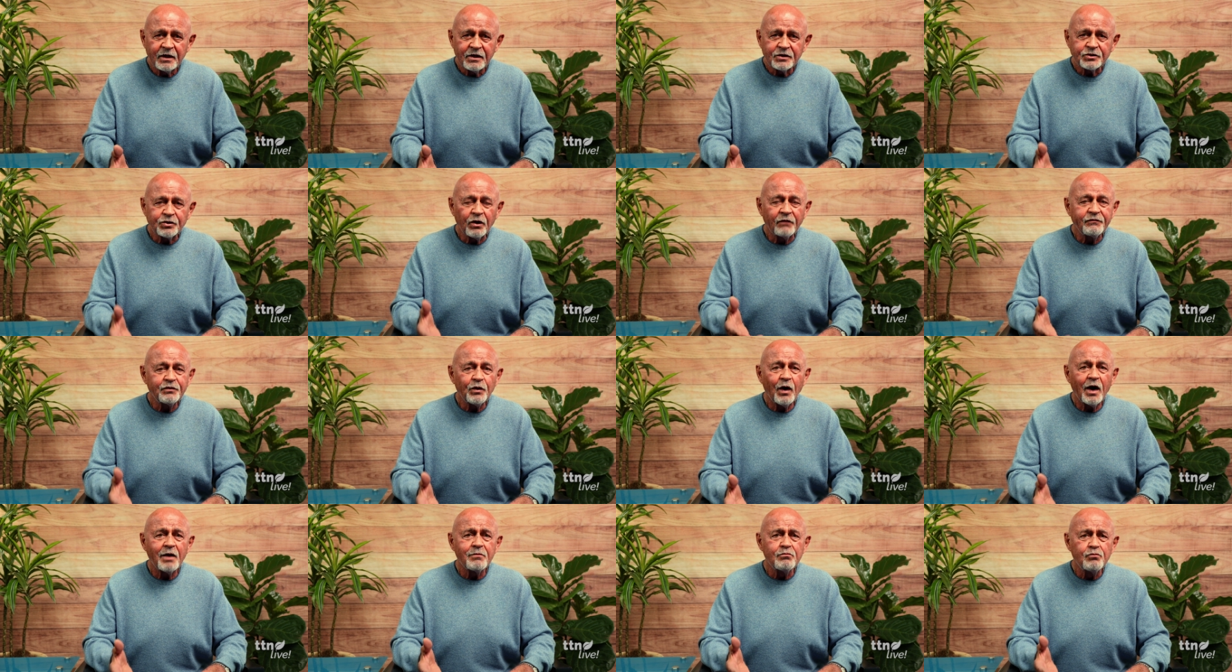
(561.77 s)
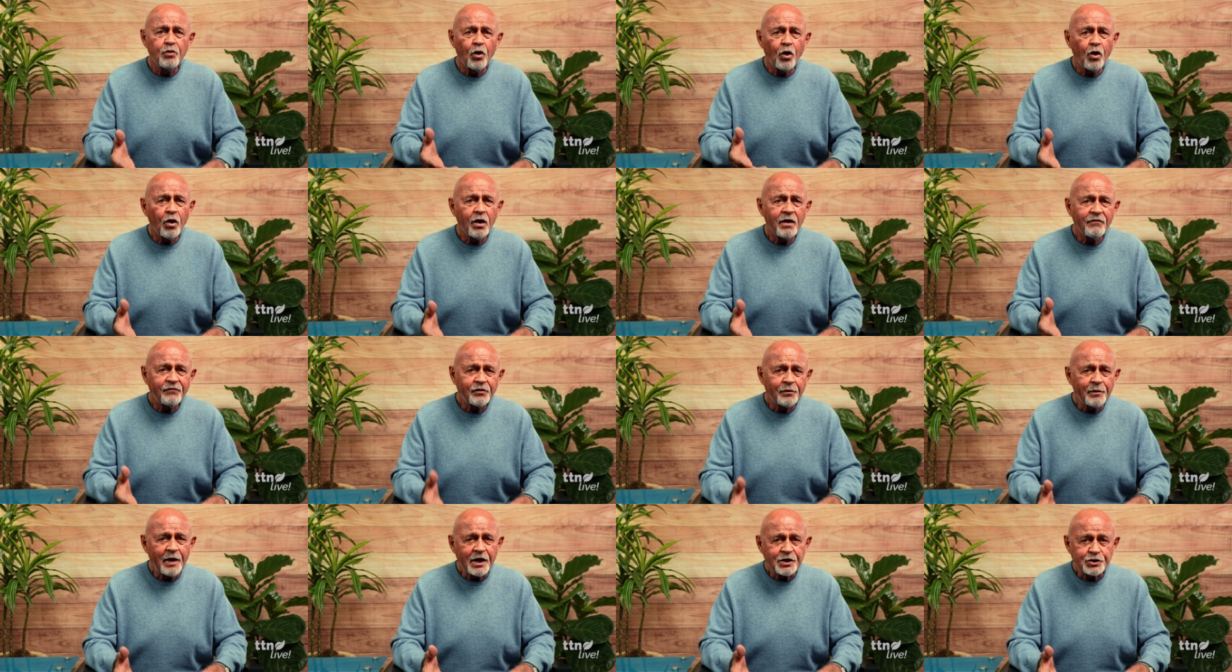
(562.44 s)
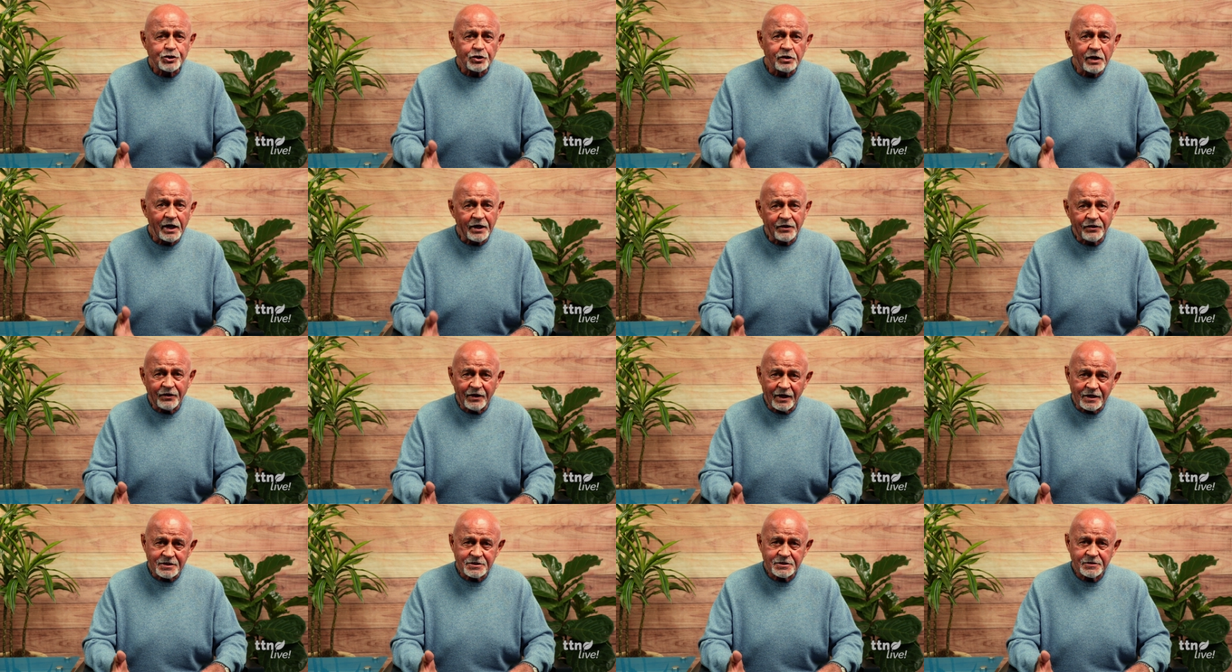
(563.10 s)
So if you want more information like
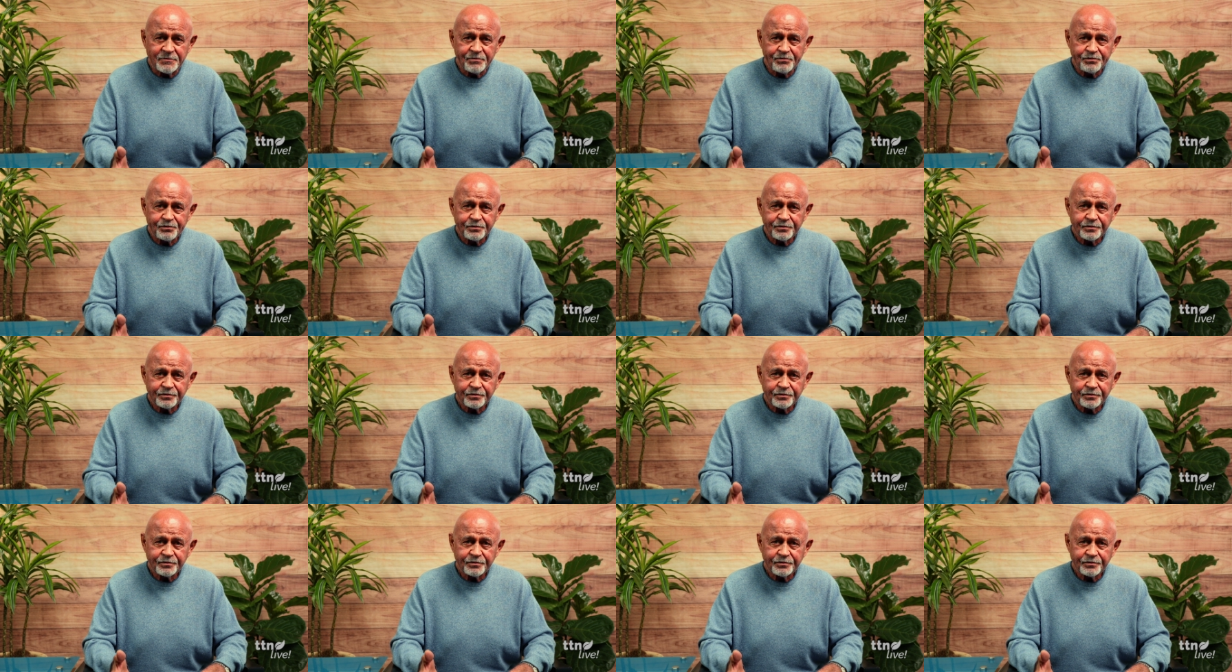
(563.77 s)
this,